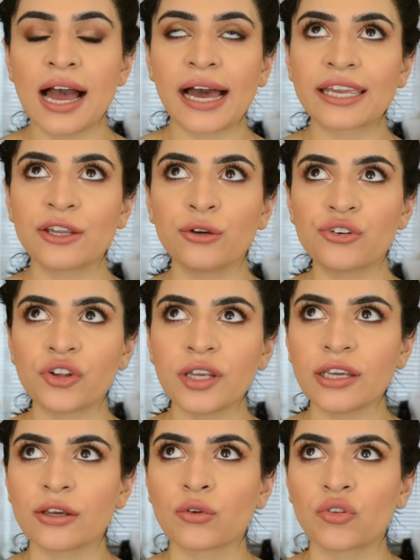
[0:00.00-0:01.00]
I usually
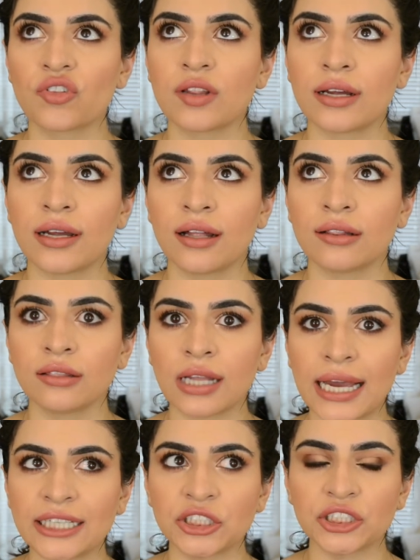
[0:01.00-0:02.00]
use the
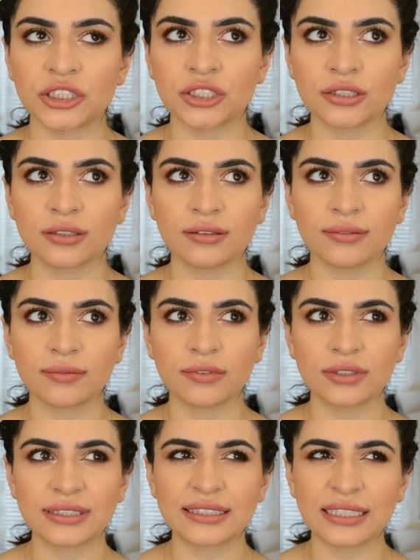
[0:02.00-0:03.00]
Lush
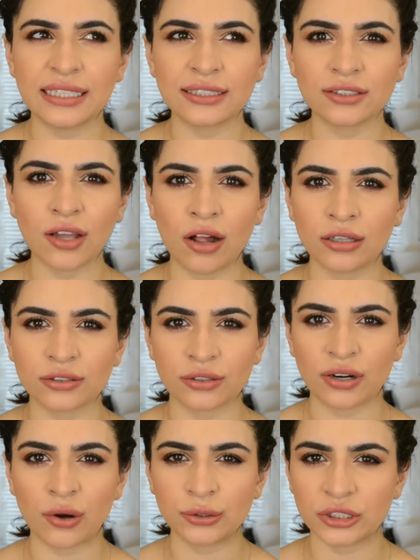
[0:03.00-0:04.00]
sea salt
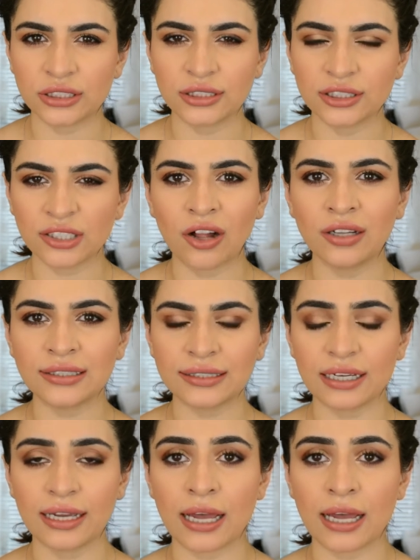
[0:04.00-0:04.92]
or ocean salt